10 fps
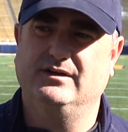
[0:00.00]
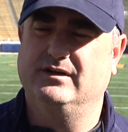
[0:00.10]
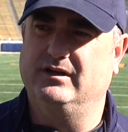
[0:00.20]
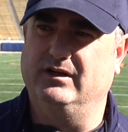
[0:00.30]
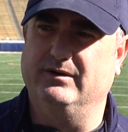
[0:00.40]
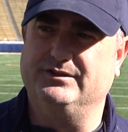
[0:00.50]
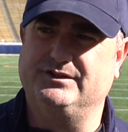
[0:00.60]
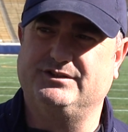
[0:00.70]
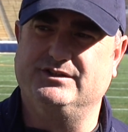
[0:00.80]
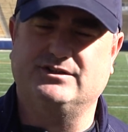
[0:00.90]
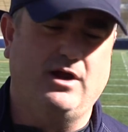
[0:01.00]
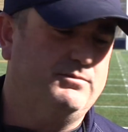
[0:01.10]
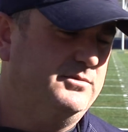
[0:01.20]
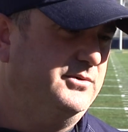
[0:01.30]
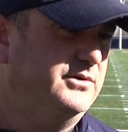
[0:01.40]
You know, he's just as
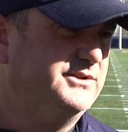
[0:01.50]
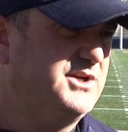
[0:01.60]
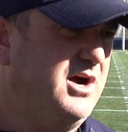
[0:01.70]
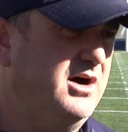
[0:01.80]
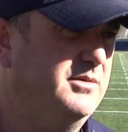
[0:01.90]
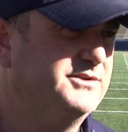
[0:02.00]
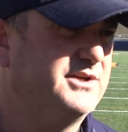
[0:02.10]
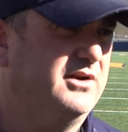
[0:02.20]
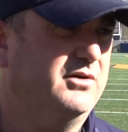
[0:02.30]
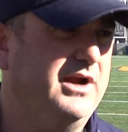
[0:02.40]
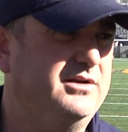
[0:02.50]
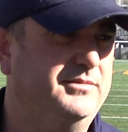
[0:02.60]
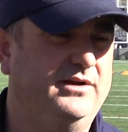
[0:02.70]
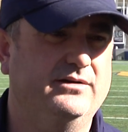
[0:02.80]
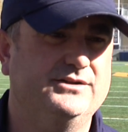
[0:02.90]
comfortable, as calm, he's got a great
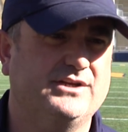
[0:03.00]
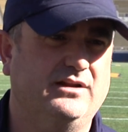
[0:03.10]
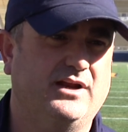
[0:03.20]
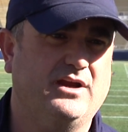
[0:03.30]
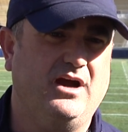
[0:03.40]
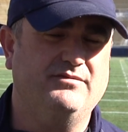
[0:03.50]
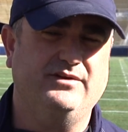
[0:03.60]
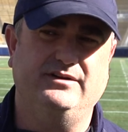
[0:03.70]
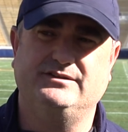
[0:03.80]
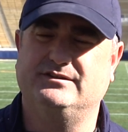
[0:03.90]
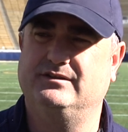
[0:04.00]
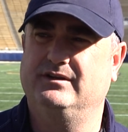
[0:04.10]
demeanor, he's got a lot of confidence.